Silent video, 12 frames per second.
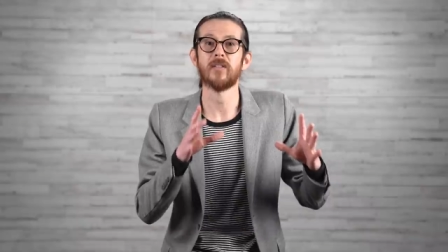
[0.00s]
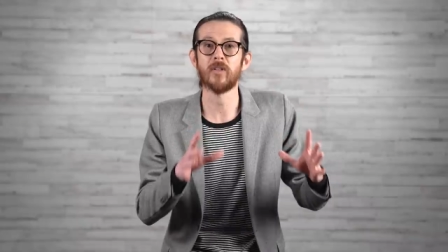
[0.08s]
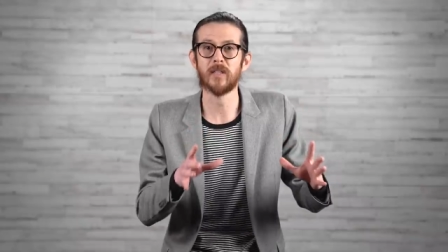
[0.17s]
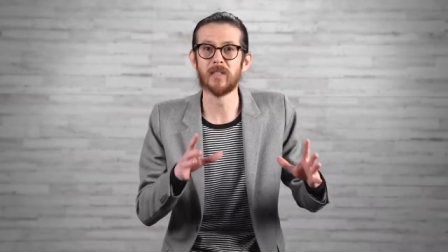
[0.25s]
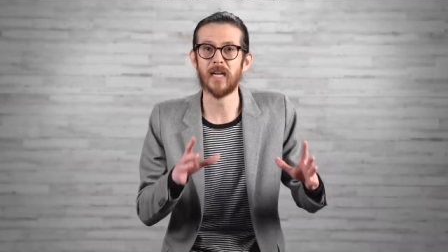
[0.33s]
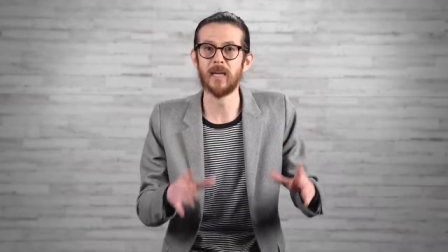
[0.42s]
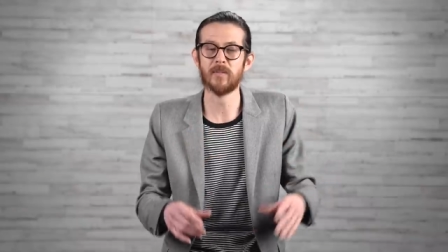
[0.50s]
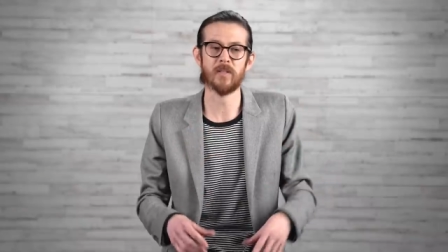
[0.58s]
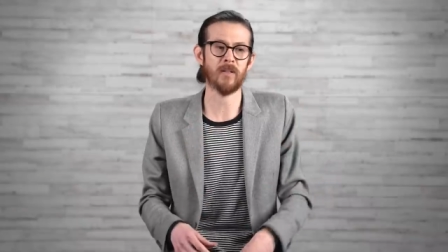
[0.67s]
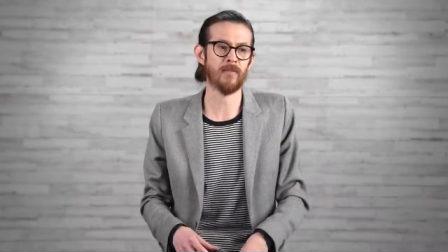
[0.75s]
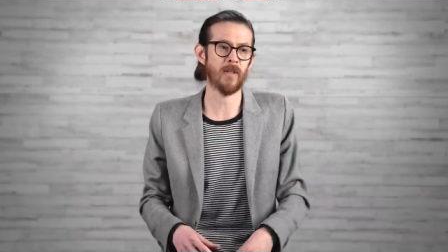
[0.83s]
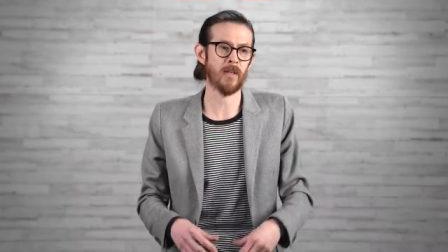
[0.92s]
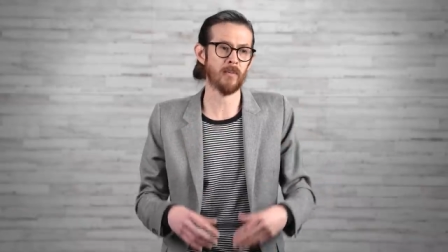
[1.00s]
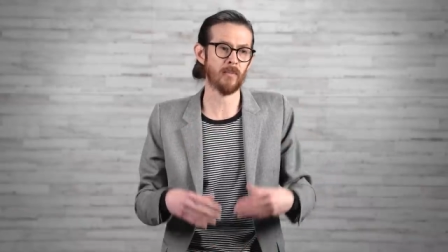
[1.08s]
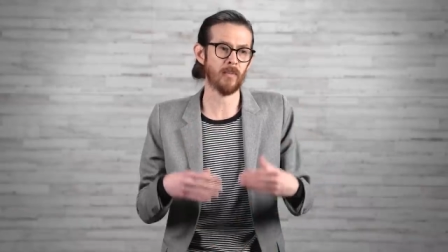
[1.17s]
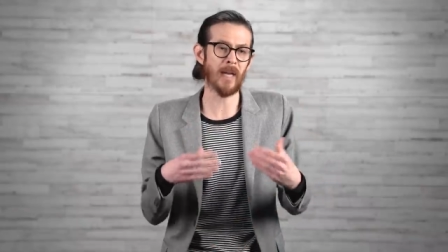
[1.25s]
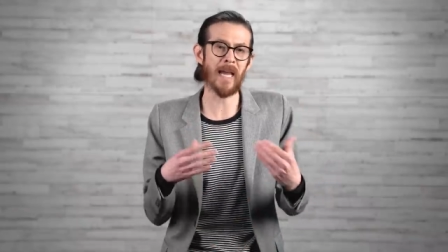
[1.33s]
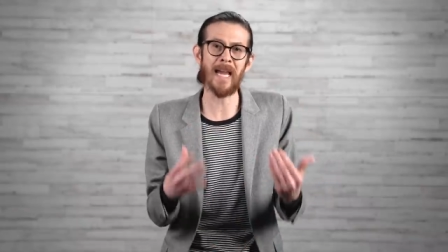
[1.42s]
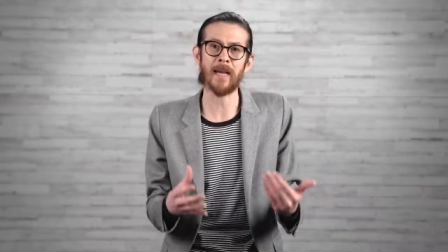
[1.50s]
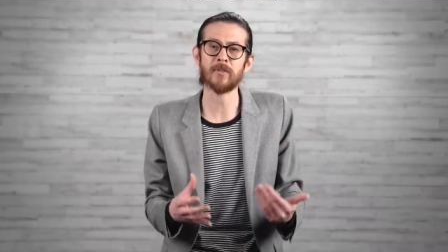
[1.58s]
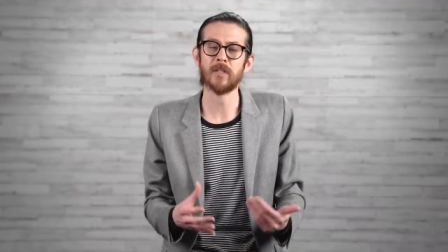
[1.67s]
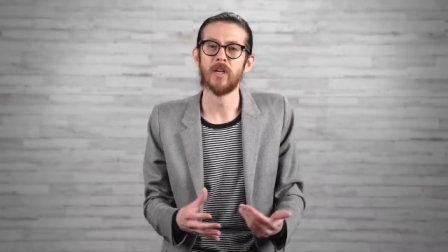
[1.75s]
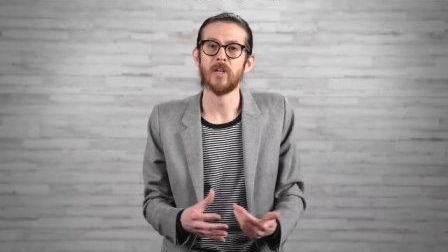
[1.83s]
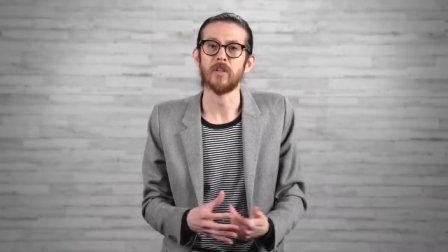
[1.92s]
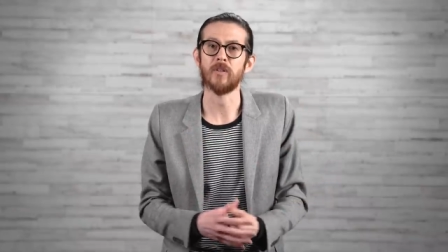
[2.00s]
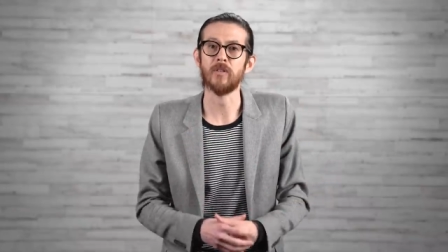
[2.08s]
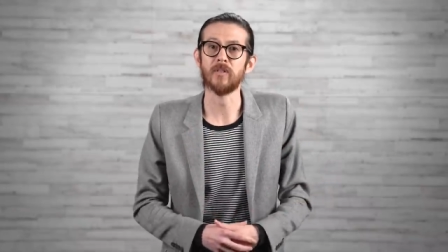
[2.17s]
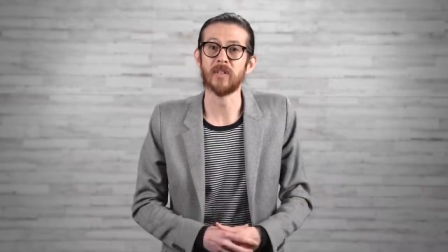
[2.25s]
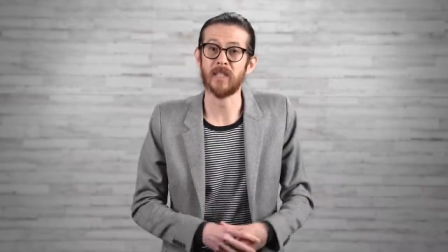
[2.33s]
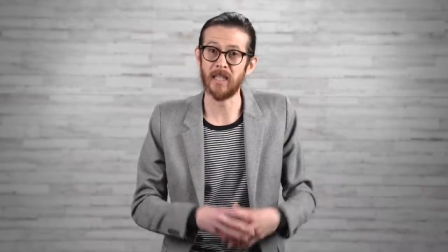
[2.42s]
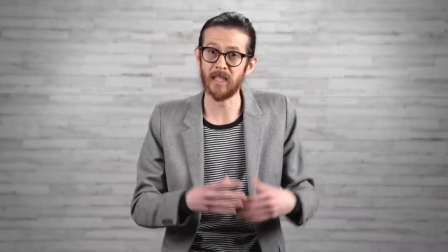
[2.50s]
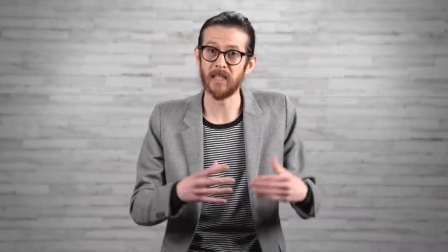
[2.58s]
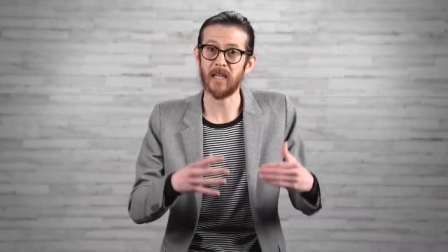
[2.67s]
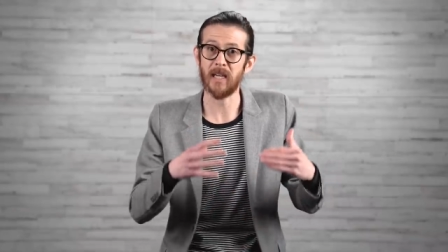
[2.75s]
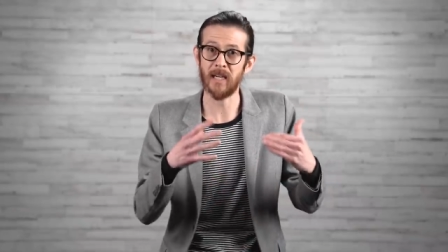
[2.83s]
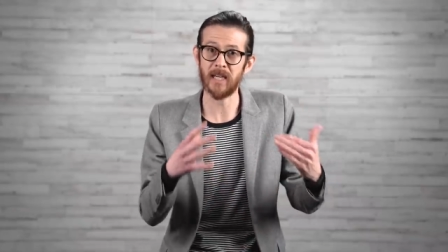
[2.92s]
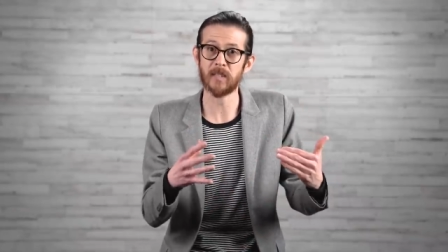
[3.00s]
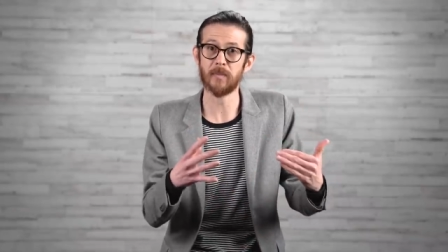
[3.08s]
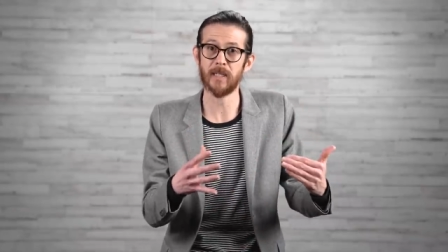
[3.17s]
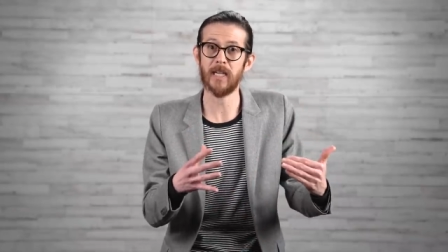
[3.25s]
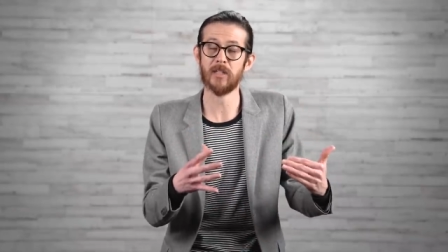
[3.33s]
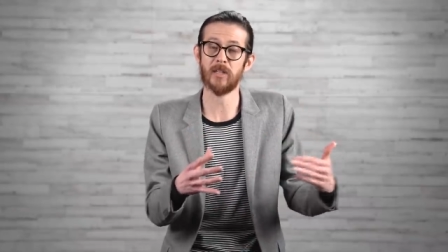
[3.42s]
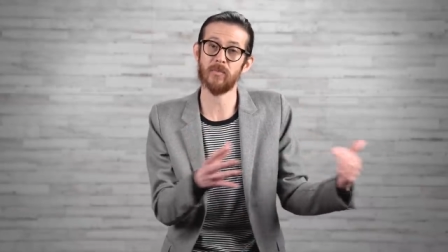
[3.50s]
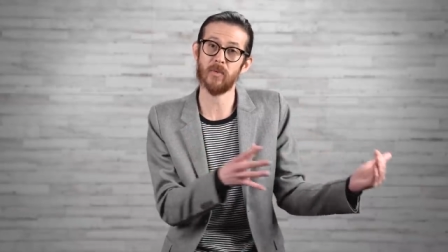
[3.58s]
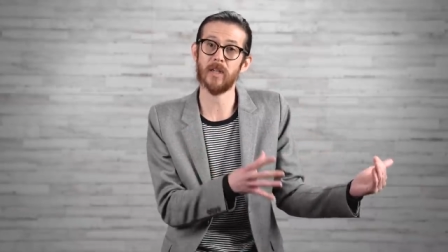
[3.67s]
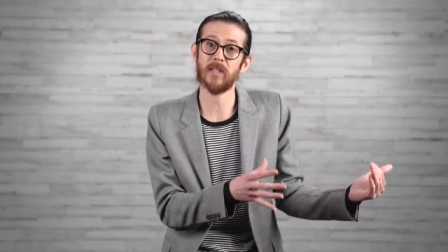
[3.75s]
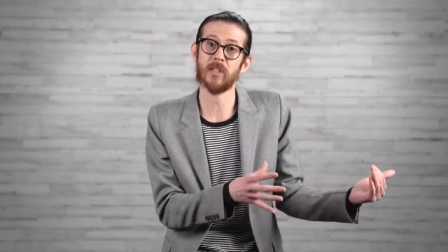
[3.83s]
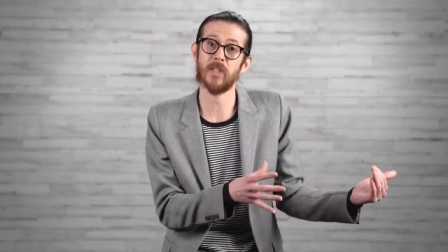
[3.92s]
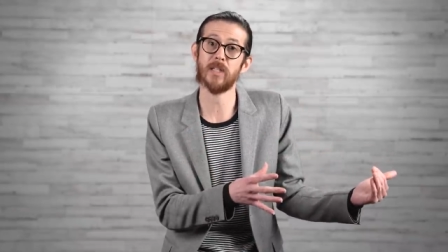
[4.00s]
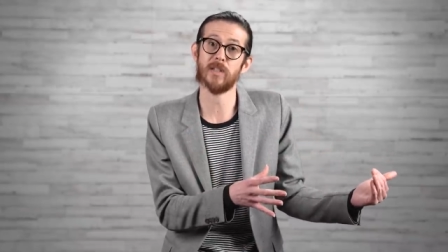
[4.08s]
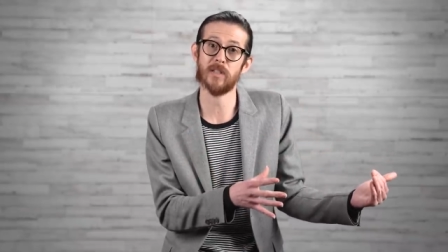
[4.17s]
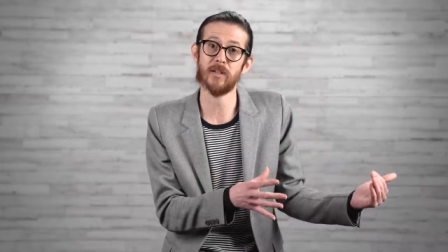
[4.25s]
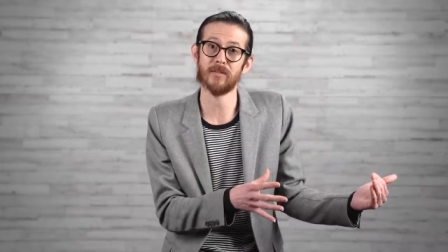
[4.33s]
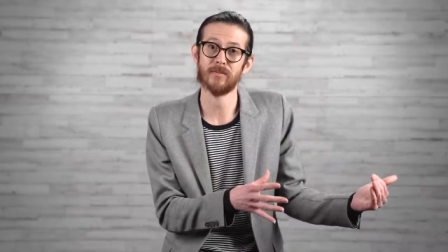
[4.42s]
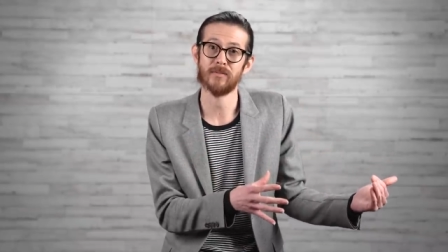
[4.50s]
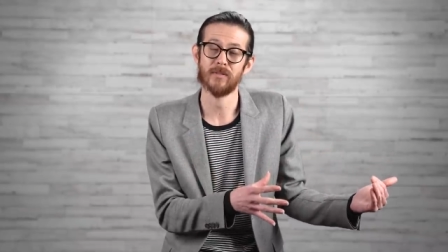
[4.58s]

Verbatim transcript: good types of apps, you'll get an explanation of what the genes do.